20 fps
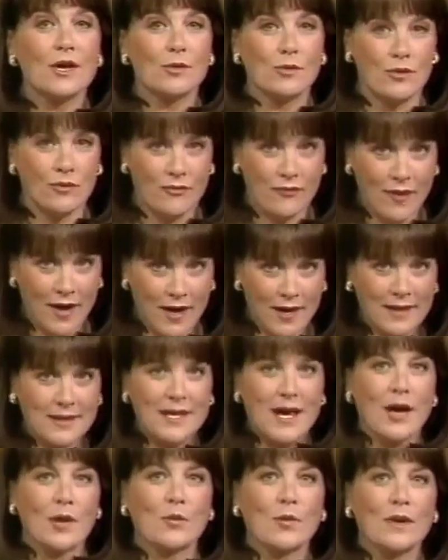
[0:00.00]
We'll
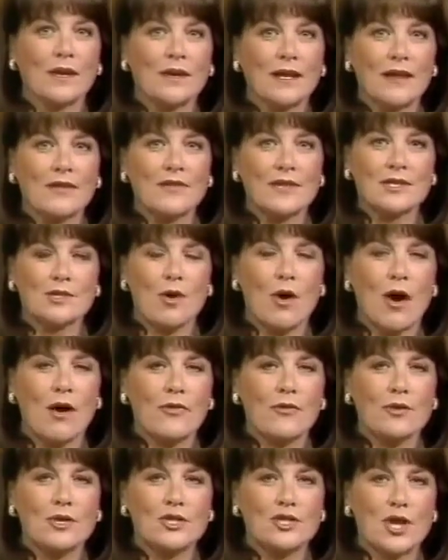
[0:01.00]
find out what led this
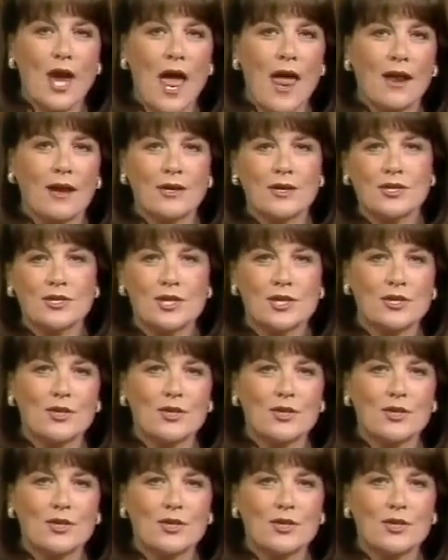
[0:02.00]
author to challenge